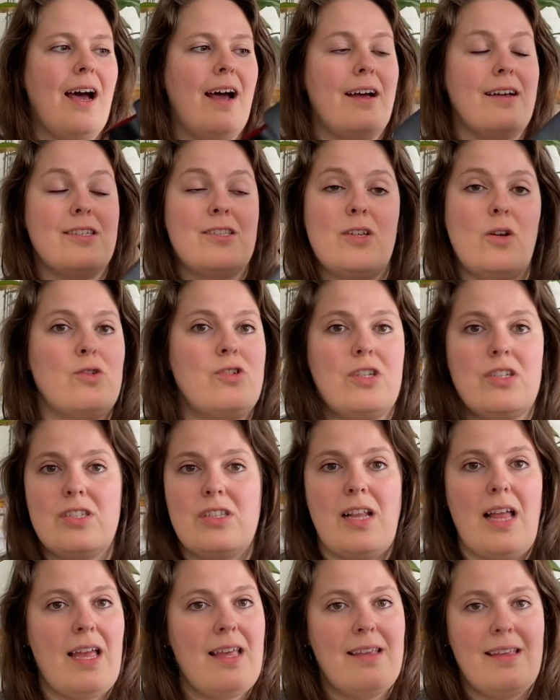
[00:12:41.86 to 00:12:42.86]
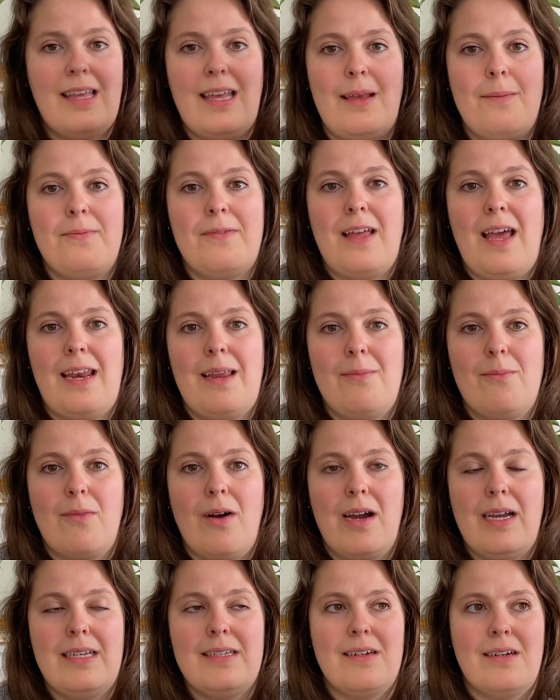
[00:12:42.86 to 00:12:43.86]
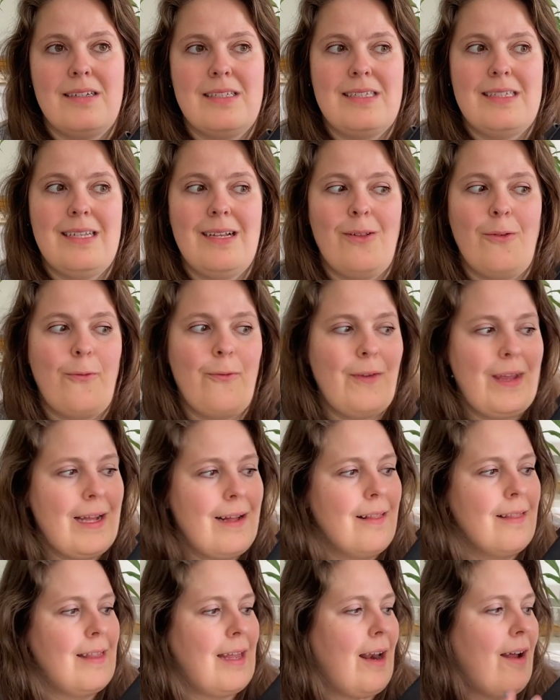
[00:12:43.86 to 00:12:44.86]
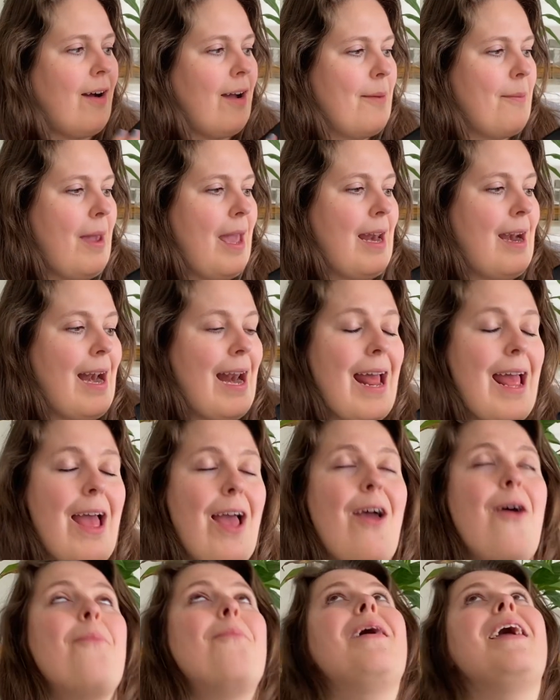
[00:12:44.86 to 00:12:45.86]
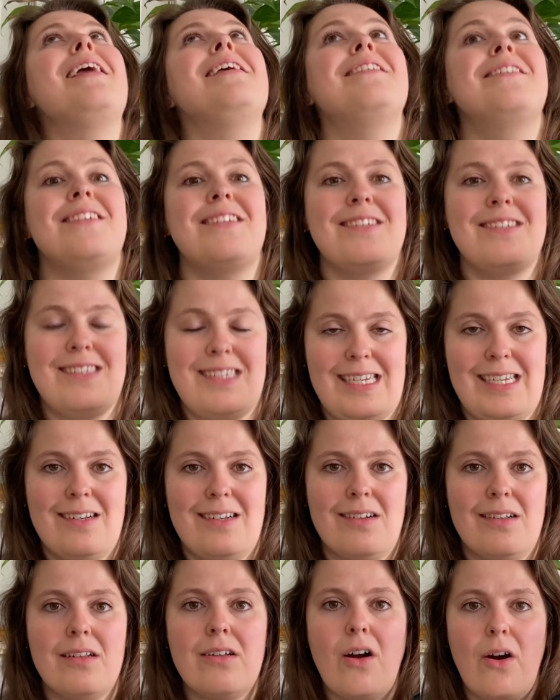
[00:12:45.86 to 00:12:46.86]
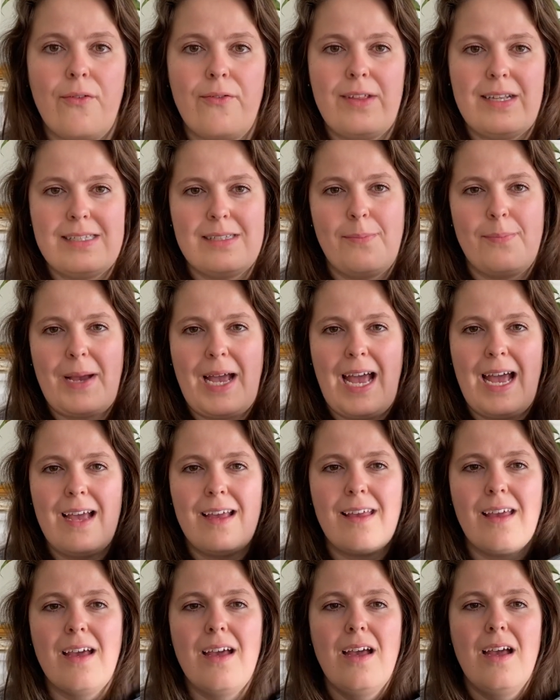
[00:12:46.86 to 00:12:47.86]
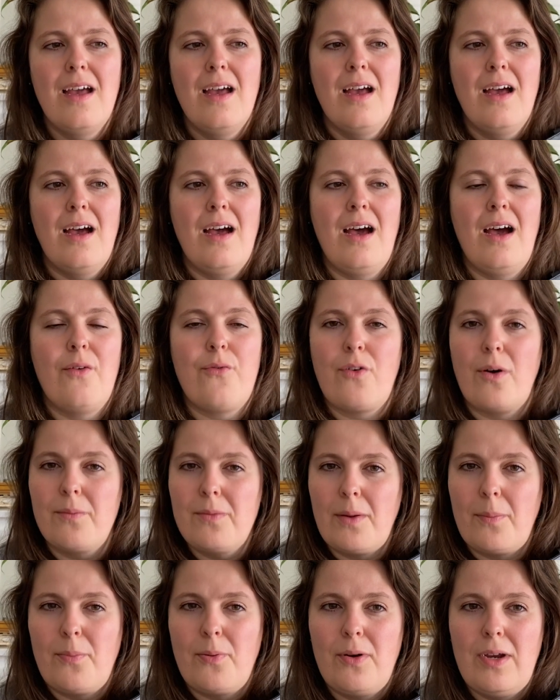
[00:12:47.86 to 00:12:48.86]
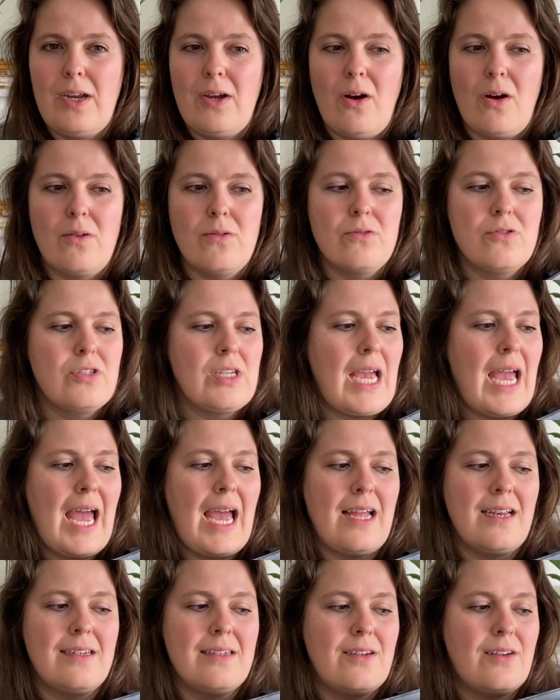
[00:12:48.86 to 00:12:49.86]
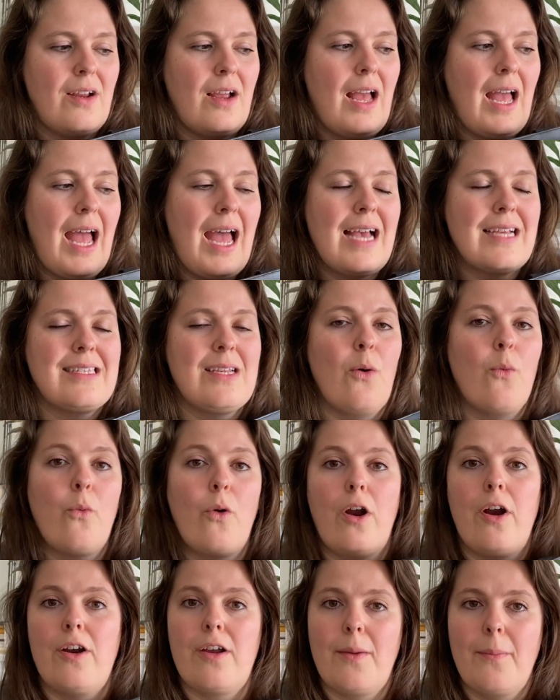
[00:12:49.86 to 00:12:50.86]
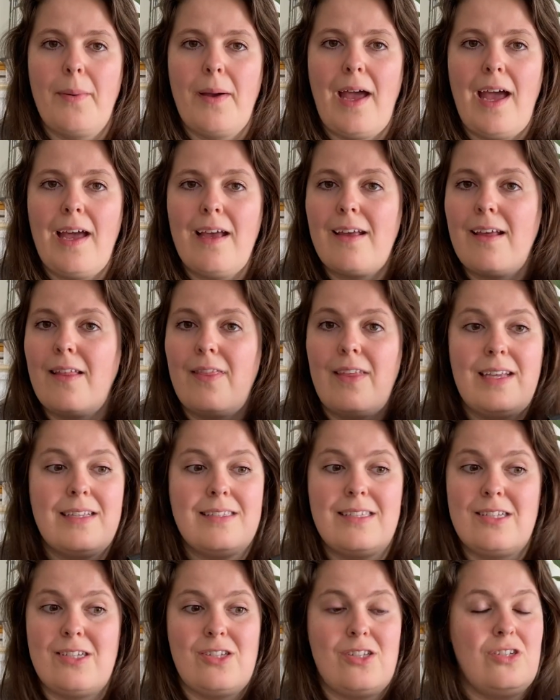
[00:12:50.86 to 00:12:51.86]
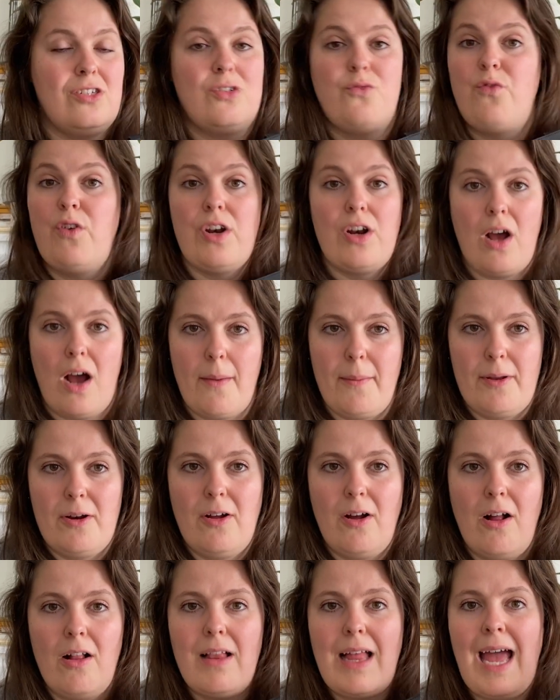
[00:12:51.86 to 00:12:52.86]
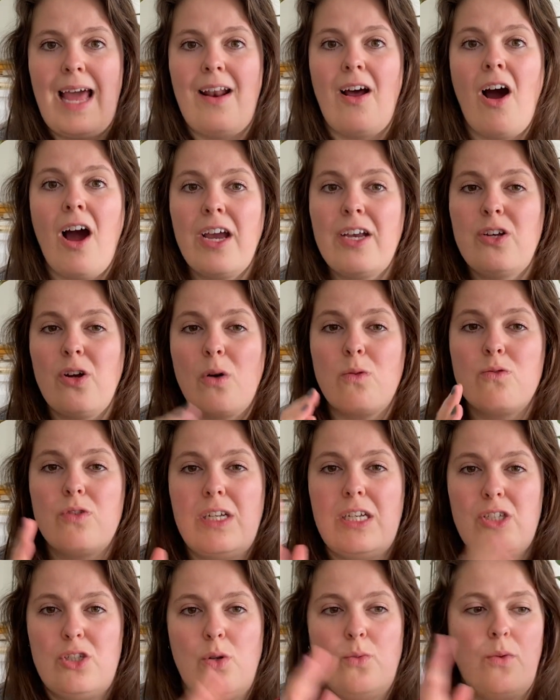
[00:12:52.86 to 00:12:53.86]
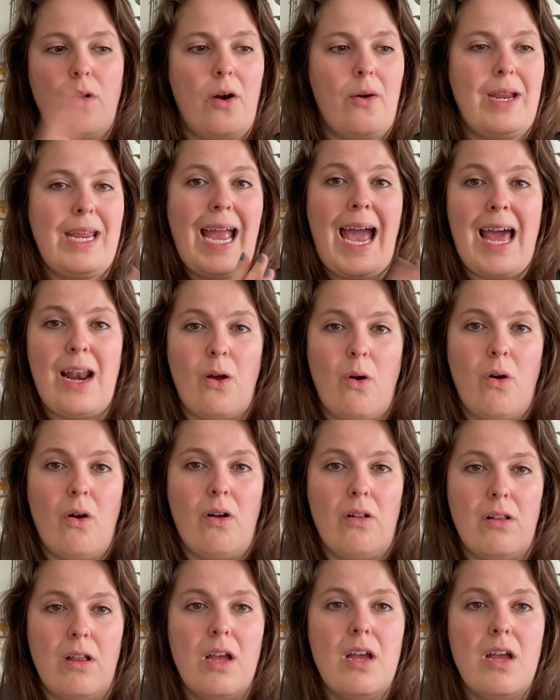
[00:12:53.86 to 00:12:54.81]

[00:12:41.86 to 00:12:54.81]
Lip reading: So just like keep that in mind. I still feel that I made an amazing deal of this bag from the pre-owned, and as a work bag, this is just phenomenal, and I don't need to worry at all.